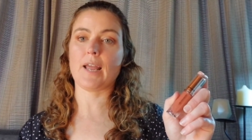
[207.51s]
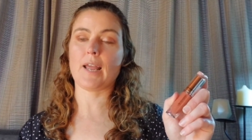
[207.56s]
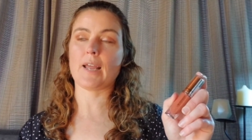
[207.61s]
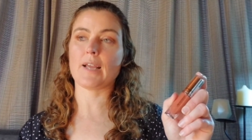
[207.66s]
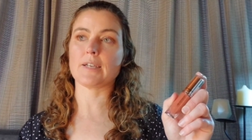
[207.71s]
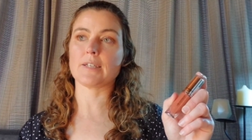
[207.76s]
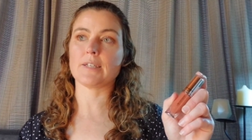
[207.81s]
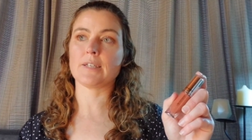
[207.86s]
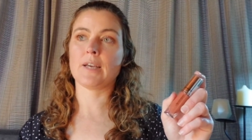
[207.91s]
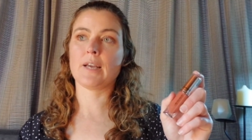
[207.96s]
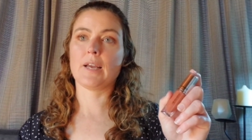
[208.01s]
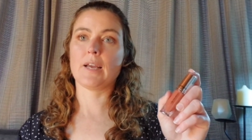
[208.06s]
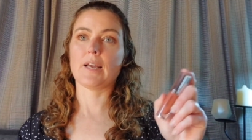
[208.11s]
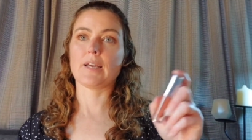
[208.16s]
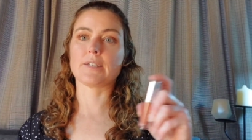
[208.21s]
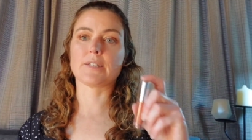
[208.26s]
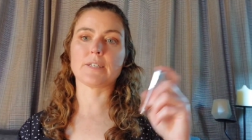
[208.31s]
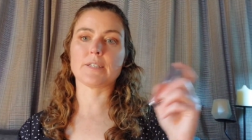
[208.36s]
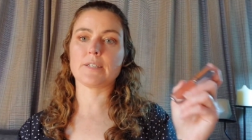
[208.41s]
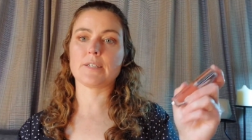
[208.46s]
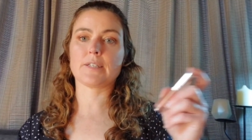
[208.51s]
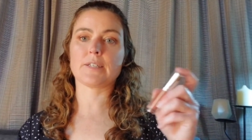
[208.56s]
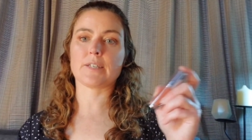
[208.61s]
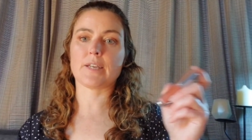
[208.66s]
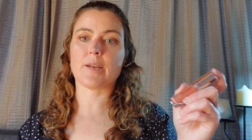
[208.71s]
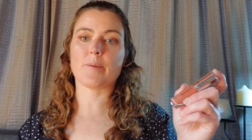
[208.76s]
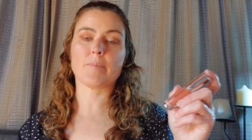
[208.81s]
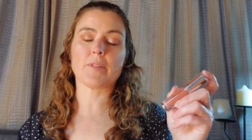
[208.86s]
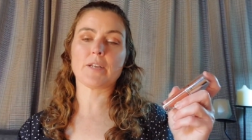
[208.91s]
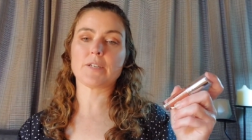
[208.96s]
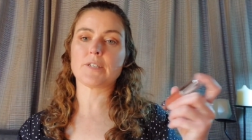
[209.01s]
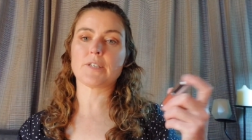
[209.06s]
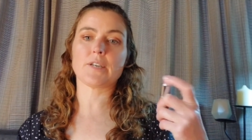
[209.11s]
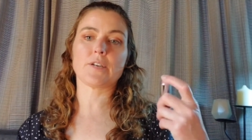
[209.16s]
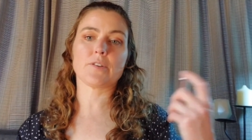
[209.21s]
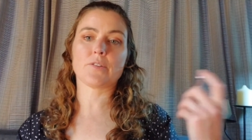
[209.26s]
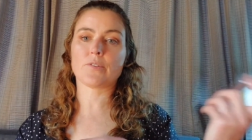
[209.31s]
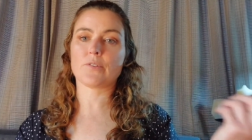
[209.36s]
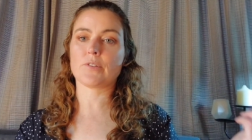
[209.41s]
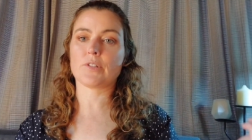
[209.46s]
and it didn't seem, they'd
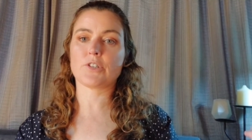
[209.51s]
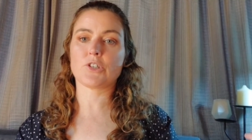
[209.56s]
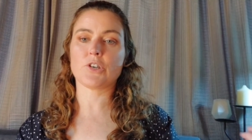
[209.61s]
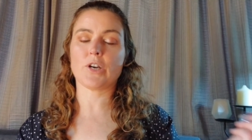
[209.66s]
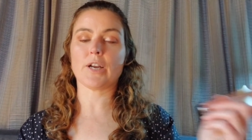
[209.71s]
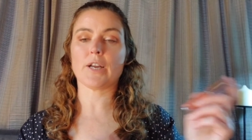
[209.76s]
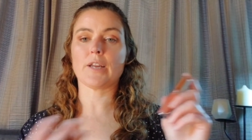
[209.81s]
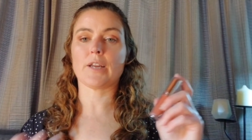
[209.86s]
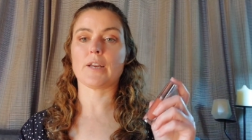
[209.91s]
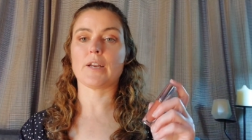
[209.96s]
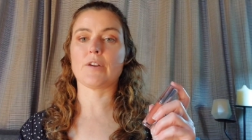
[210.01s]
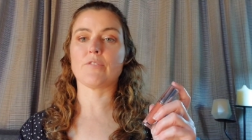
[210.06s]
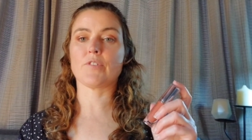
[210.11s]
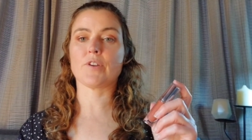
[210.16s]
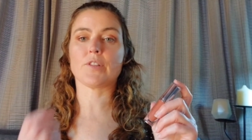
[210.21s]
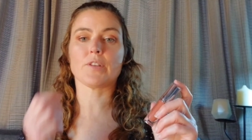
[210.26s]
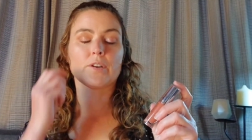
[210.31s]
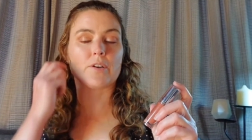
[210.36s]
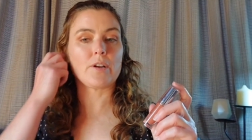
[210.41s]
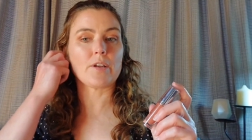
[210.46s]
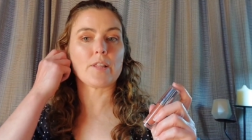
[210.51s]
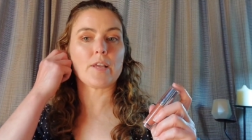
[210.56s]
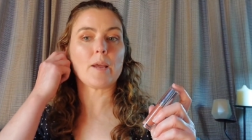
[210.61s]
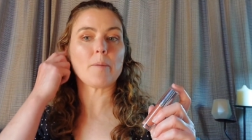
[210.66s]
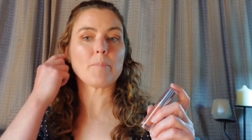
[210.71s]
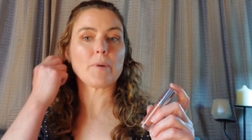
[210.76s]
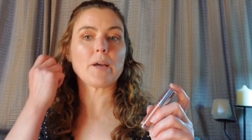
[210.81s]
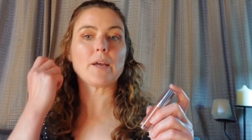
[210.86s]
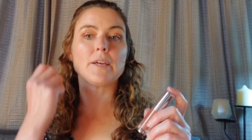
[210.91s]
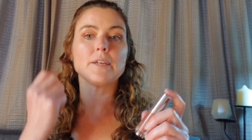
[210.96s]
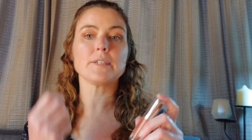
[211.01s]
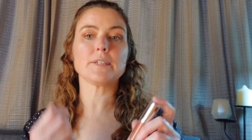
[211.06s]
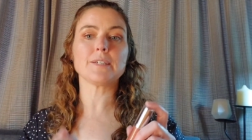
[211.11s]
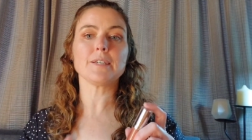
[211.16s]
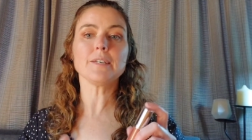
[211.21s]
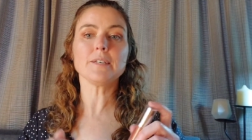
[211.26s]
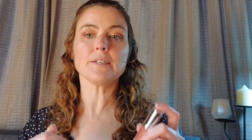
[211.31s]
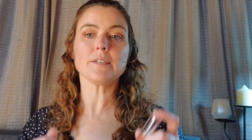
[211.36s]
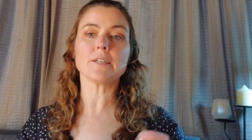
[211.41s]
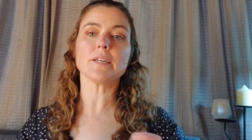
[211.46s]
sent through the tracking and everything like that, but it
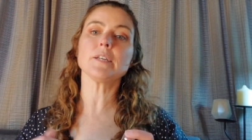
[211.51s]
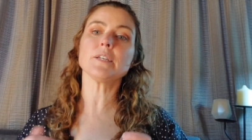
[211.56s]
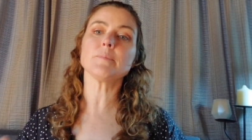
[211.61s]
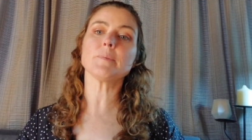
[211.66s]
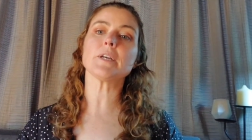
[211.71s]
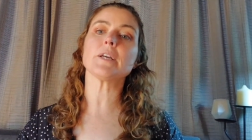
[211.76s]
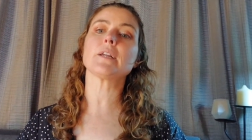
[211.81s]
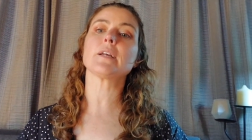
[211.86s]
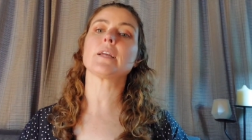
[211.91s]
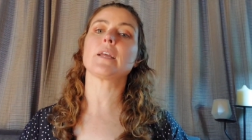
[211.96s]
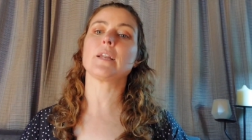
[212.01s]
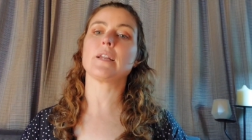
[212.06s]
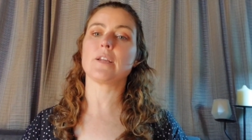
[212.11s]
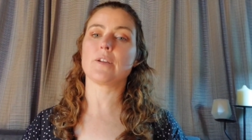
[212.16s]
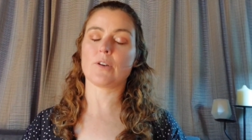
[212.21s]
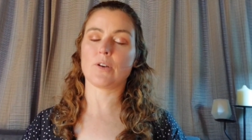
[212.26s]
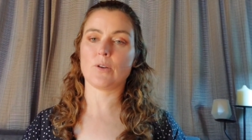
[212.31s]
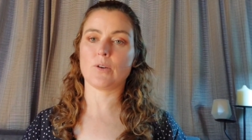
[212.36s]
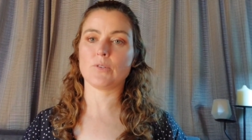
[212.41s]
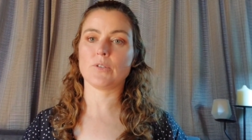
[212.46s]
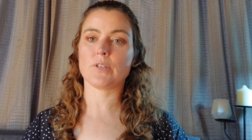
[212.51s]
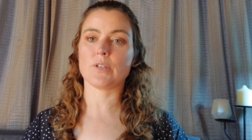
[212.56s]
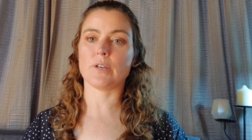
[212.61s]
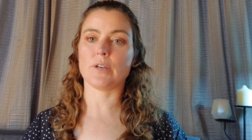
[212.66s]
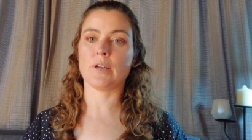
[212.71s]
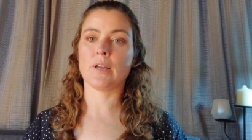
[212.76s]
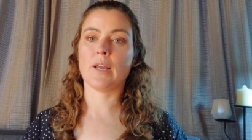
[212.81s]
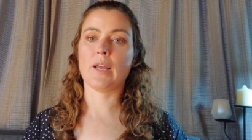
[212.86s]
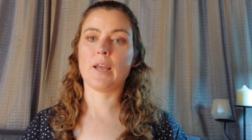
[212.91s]
didn't seem to be getting any closer.